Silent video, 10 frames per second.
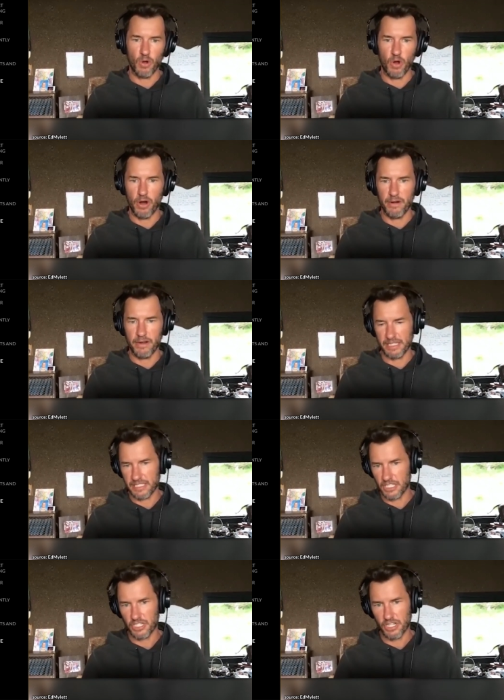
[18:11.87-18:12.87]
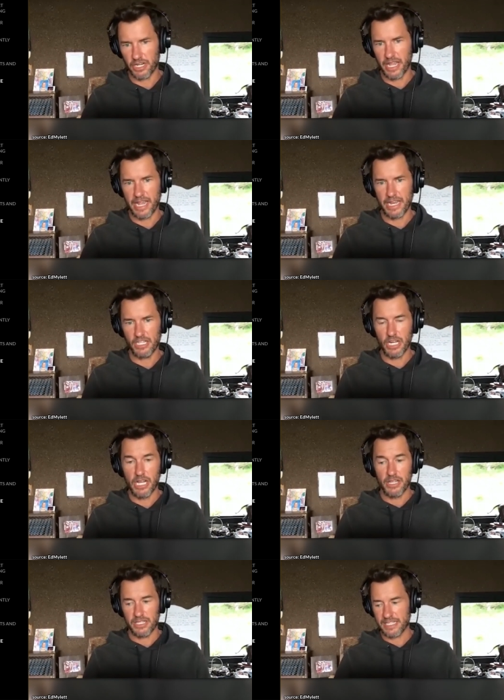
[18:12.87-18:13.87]
hard at such a young age,
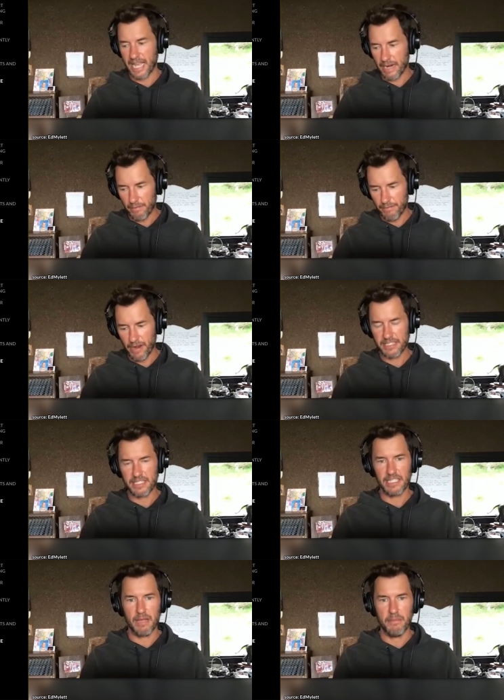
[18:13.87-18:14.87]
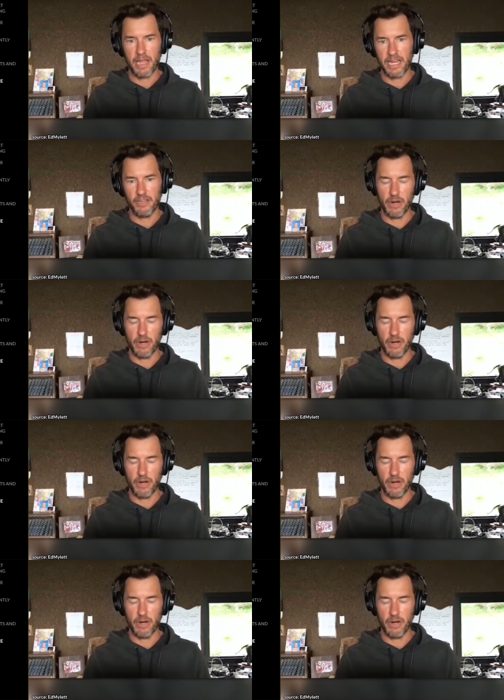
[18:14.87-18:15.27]
the sacrifices I made.